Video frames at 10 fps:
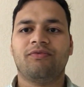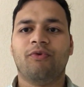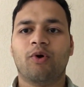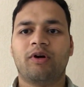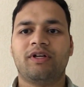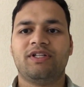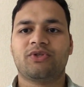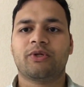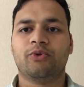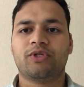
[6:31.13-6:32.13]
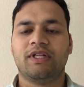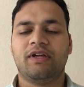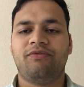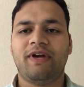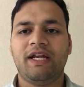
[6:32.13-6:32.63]
for disclosing
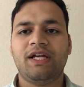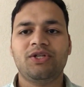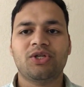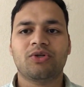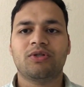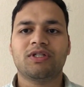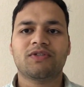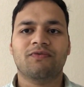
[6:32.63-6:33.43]
their financials,